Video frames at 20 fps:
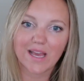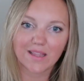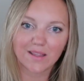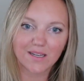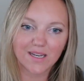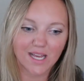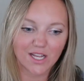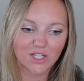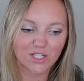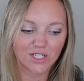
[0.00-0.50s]
and
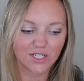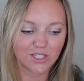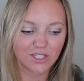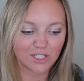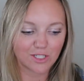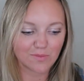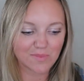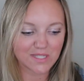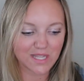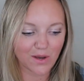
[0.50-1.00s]
the nature
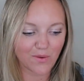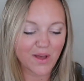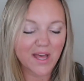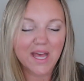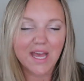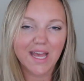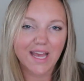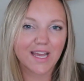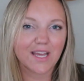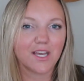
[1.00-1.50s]
group. So
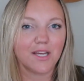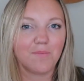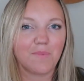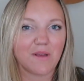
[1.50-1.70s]
it